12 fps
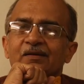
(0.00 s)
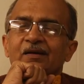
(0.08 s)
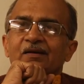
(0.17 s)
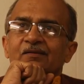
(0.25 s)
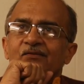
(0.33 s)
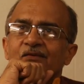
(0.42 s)

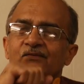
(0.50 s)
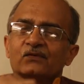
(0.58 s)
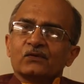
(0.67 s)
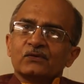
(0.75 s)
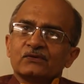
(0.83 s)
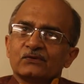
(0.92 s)
Yeah, of
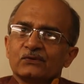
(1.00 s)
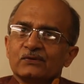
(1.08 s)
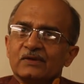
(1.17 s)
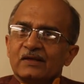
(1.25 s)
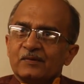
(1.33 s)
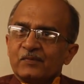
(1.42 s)
course,
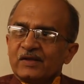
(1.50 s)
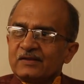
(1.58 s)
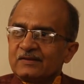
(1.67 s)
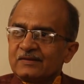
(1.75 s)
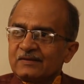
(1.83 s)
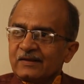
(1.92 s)
those are
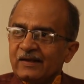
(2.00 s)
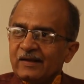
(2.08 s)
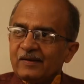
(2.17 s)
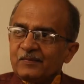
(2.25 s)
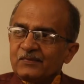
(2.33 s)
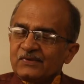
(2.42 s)
major
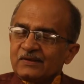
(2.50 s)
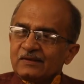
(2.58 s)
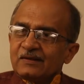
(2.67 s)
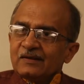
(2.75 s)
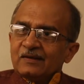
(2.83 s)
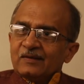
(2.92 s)
scams.
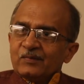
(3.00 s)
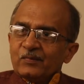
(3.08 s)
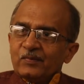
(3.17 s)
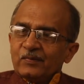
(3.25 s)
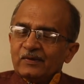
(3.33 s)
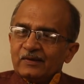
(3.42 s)

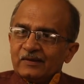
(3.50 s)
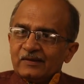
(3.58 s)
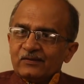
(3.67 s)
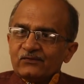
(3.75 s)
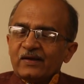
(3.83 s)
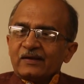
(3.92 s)
Mm.
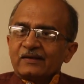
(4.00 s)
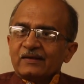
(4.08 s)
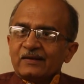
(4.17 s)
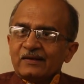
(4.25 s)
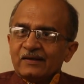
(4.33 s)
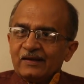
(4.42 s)
In fact,
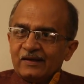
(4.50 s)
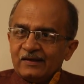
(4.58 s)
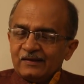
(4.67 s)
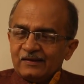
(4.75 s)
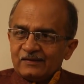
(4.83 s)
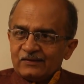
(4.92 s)

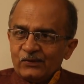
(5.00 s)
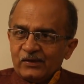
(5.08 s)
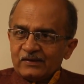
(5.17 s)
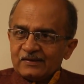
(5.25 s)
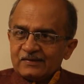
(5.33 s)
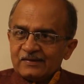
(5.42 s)
it's
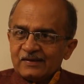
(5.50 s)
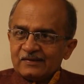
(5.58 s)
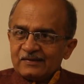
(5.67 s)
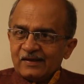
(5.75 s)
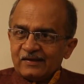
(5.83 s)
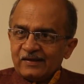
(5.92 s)
not just the
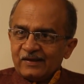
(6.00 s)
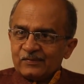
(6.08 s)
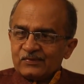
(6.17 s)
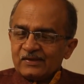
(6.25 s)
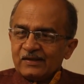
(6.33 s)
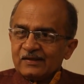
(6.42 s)
SR
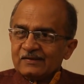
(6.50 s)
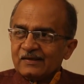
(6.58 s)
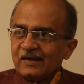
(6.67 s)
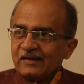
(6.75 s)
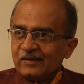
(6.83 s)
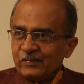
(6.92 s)
tapes, the
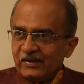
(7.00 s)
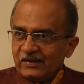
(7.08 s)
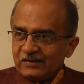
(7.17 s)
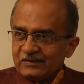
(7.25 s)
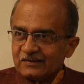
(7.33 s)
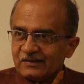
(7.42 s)
SR
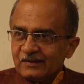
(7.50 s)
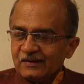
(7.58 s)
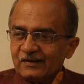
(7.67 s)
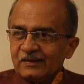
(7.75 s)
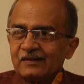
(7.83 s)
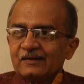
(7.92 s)
emails.
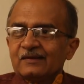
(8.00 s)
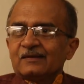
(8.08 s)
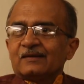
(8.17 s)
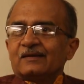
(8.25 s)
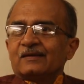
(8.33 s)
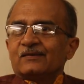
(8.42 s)
Mm.
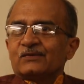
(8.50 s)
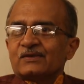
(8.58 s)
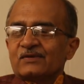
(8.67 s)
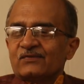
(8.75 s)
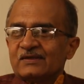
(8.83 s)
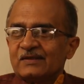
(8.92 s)
There
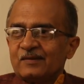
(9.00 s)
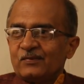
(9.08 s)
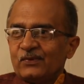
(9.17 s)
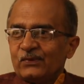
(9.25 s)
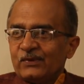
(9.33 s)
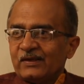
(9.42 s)
was a
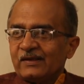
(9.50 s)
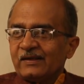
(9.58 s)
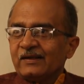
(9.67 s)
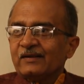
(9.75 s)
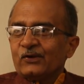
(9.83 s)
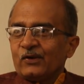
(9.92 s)

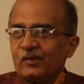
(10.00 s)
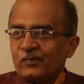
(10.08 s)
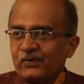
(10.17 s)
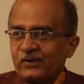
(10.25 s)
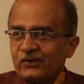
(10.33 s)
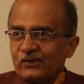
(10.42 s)
whistleblower in the
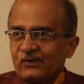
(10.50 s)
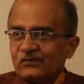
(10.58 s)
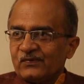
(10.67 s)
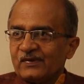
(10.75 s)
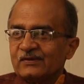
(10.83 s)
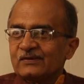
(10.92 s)
corporate
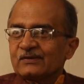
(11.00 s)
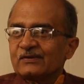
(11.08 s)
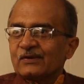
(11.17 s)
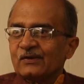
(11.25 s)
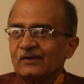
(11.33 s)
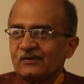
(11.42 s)

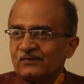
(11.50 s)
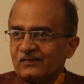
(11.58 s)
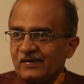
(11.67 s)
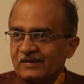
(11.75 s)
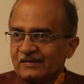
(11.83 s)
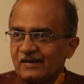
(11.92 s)
office
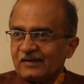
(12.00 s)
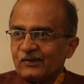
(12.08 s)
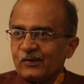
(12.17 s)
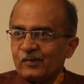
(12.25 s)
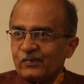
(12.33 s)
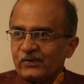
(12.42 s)
of SR
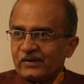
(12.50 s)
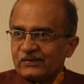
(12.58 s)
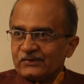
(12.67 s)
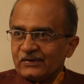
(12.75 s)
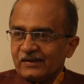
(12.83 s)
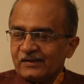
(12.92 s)

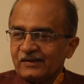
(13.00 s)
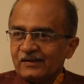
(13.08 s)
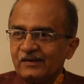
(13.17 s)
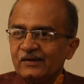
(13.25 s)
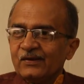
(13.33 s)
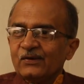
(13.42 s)

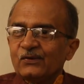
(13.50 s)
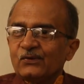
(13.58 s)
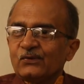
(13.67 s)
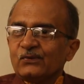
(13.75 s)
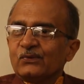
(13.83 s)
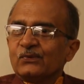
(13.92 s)
Corporation
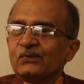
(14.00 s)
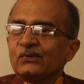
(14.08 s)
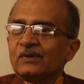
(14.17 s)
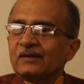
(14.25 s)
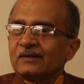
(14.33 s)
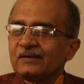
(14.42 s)

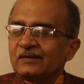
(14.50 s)
who